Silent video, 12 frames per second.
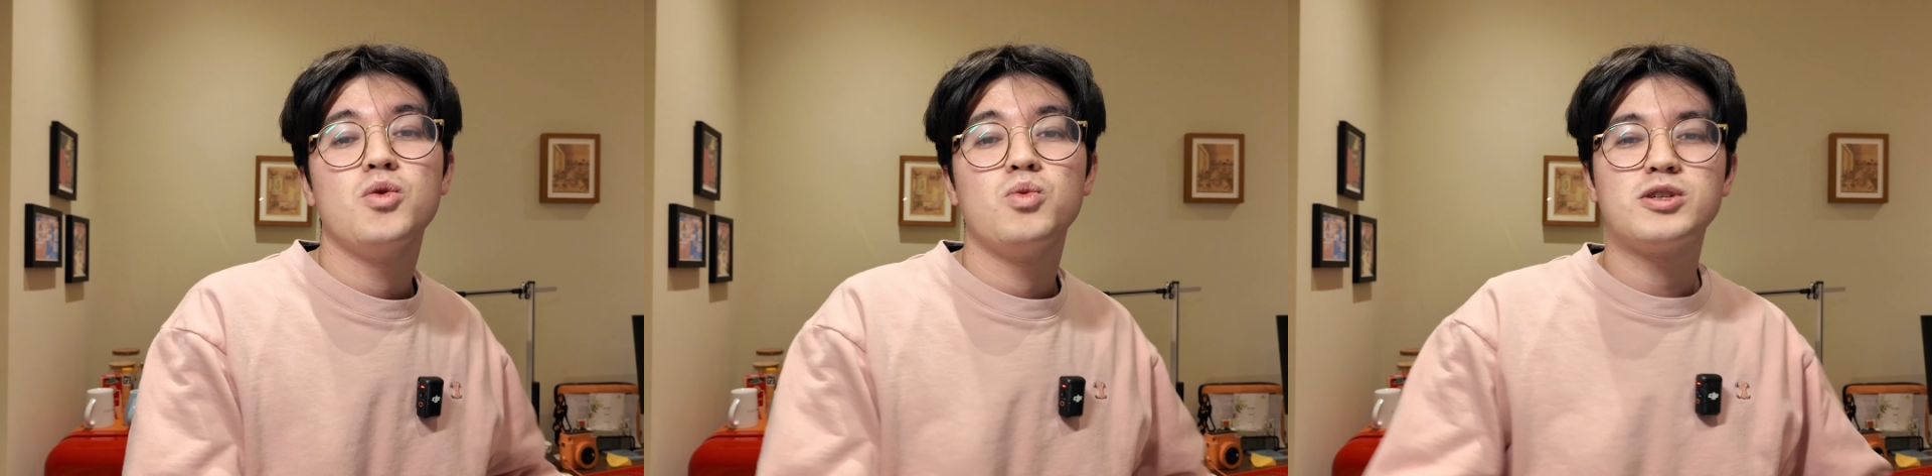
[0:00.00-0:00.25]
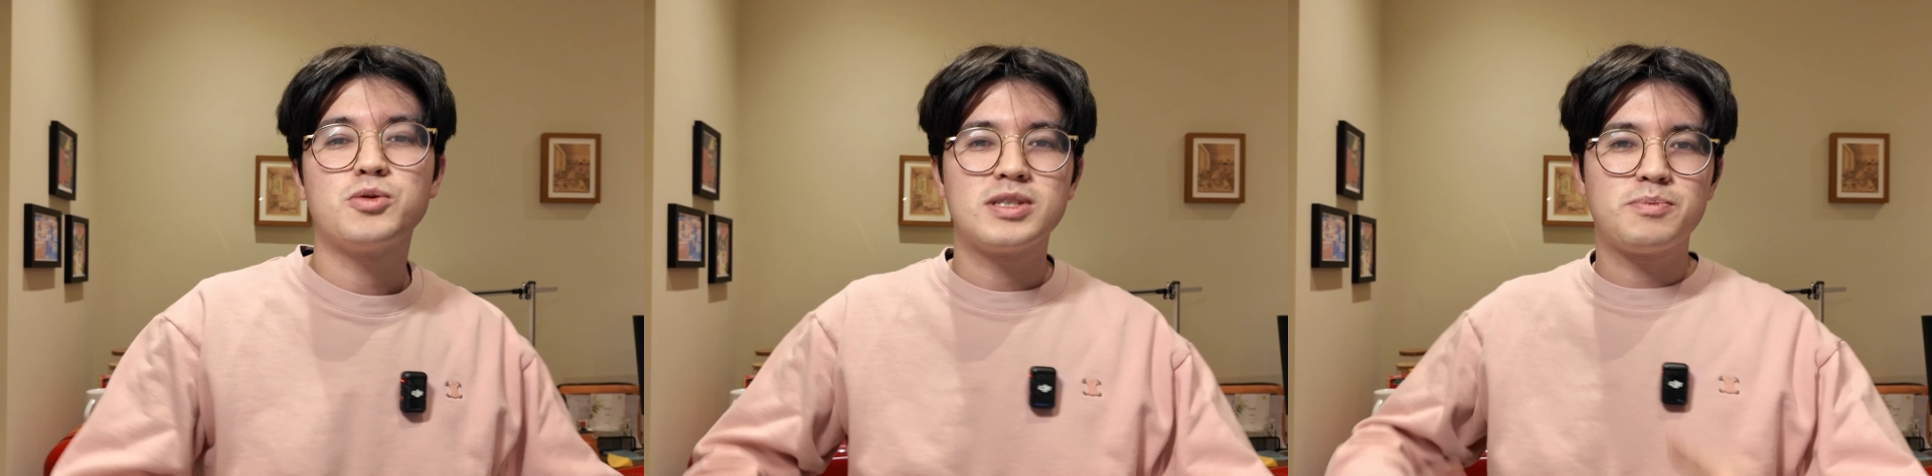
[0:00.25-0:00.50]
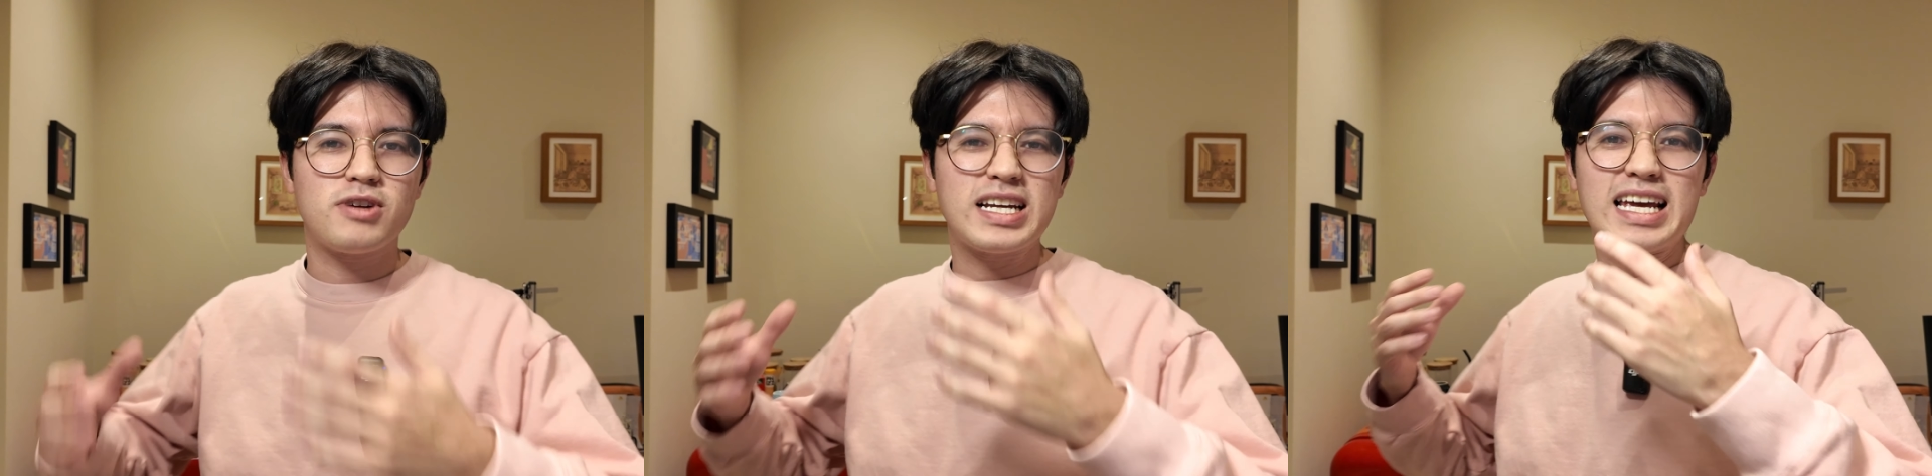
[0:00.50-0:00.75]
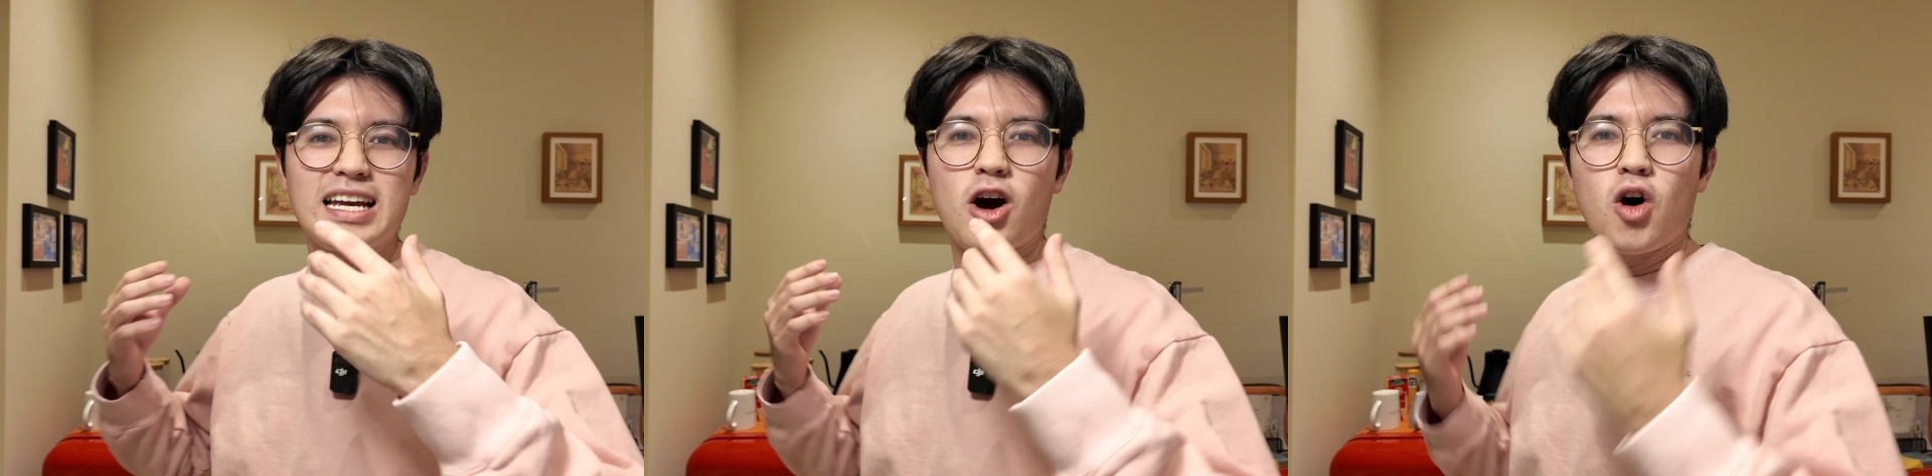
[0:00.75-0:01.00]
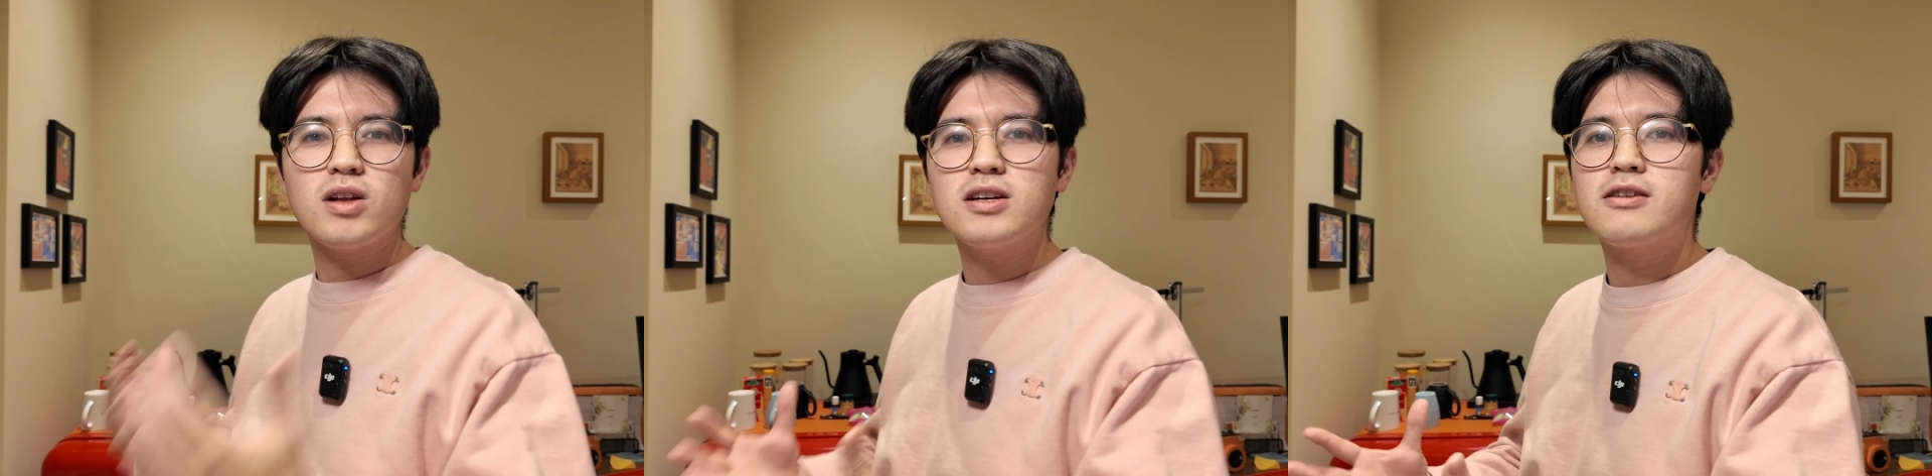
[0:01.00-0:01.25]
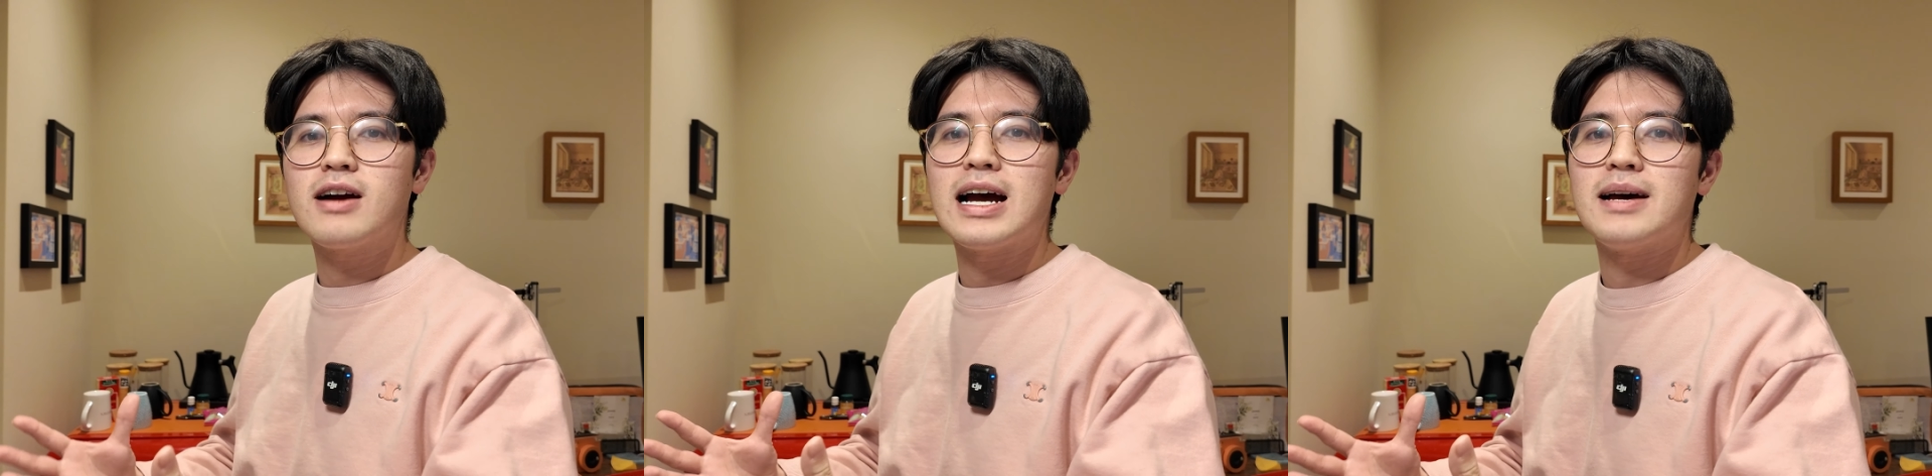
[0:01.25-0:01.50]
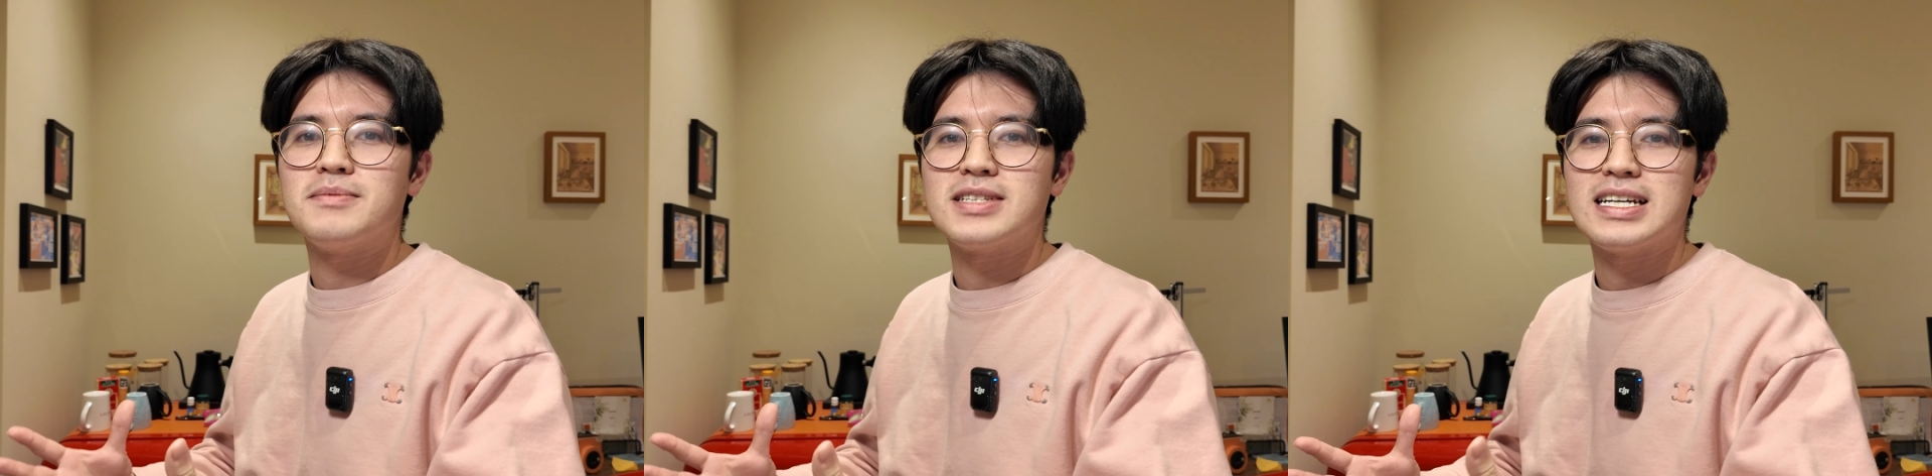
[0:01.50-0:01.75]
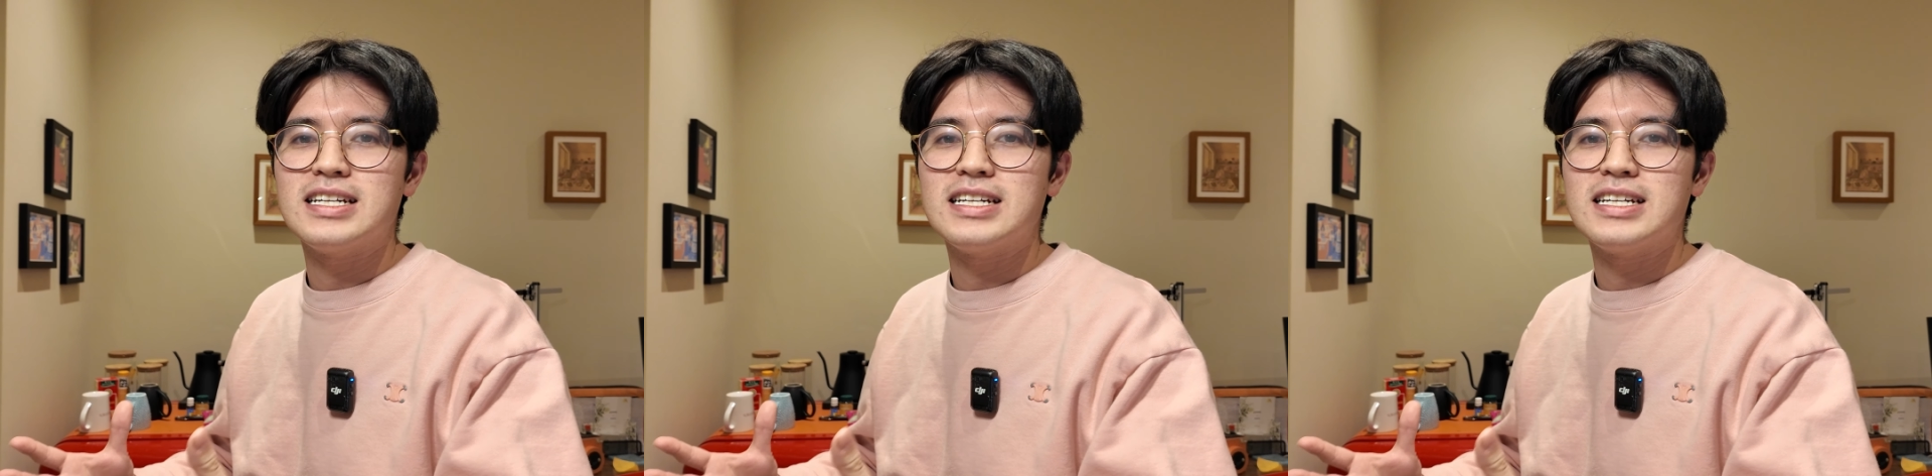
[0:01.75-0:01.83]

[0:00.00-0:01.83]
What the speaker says: which was bringing holograms